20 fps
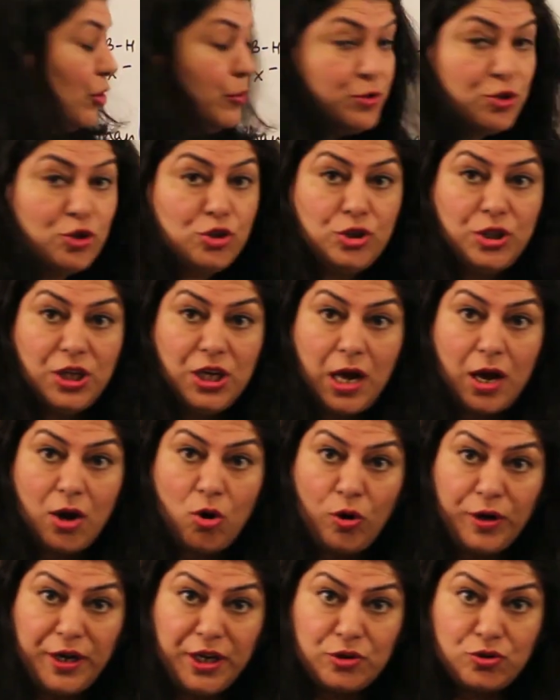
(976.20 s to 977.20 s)
groups. So
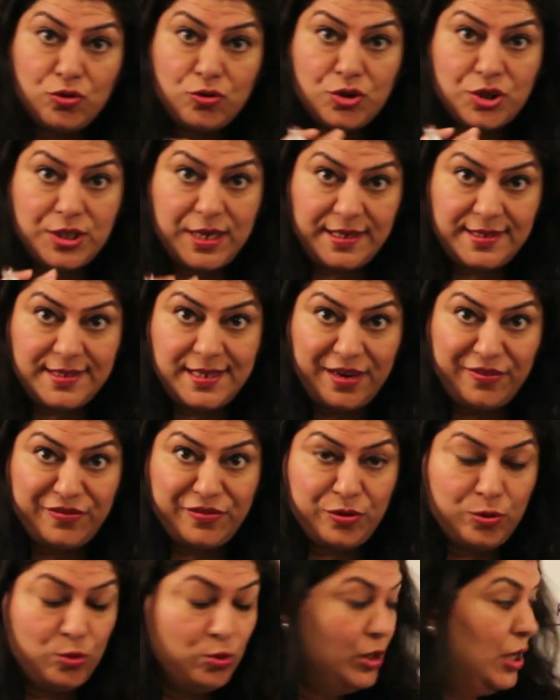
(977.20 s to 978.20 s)
according to Zetzeff
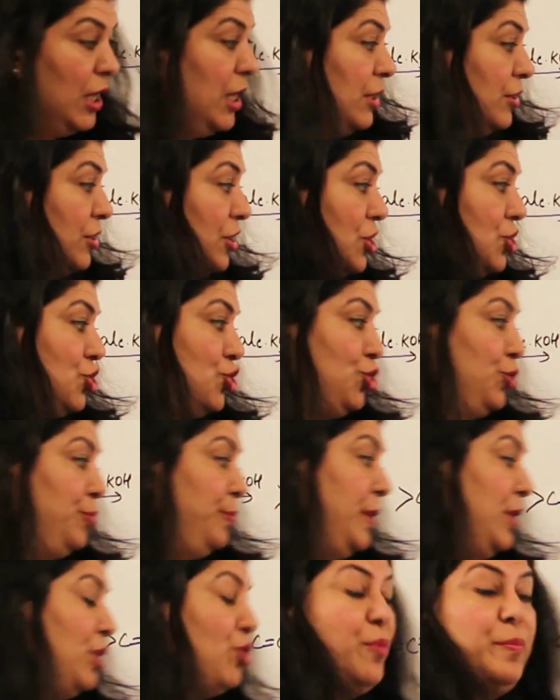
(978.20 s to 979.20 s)
rule, this should
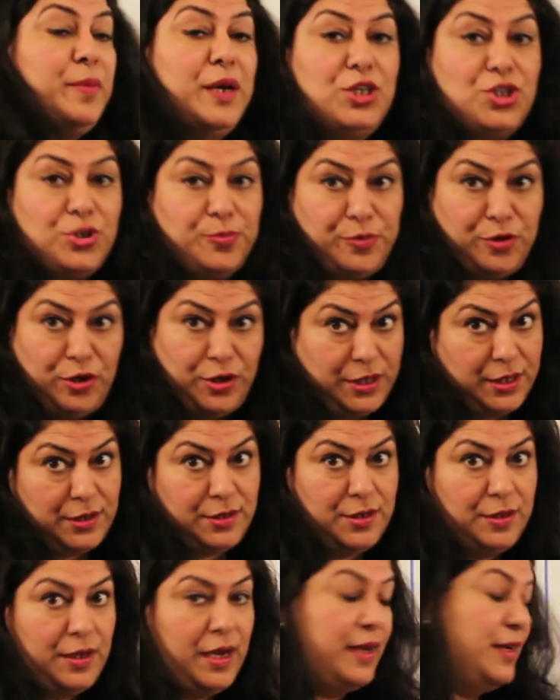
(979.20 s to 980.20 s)
be your major
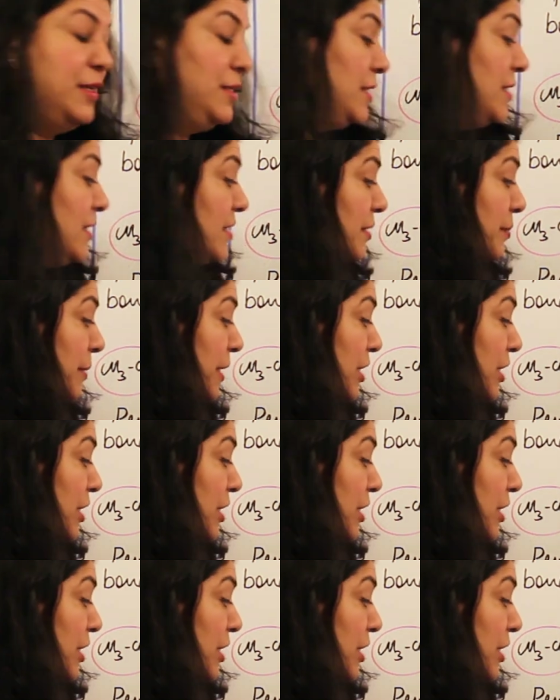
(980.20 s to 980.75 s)
product. And it is the